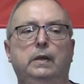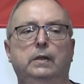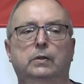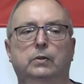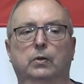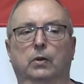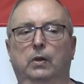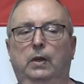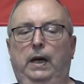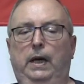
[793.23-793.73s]

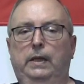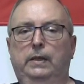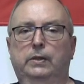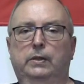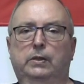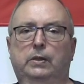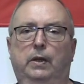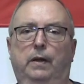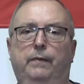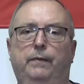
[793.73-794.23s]
So a lot of the
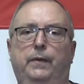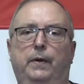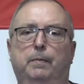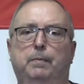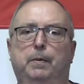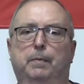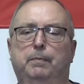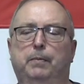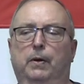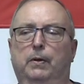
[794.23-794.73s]
stuff they're
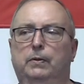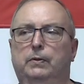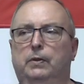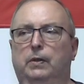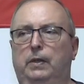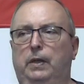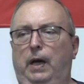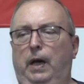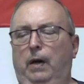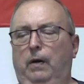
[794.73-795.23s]

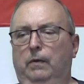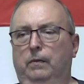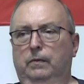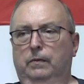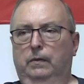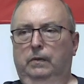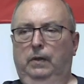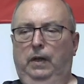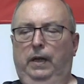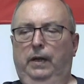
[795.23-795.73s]
proposing now,
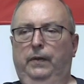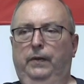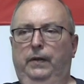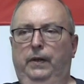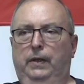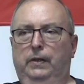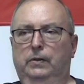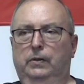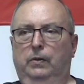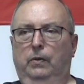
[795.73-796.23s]
a lot of
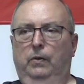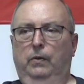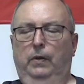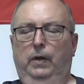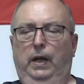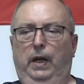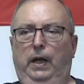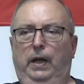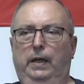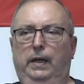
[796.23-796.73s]
things
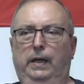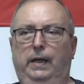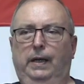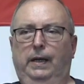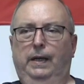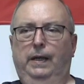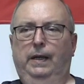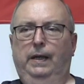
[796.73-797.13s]
going on. Uh,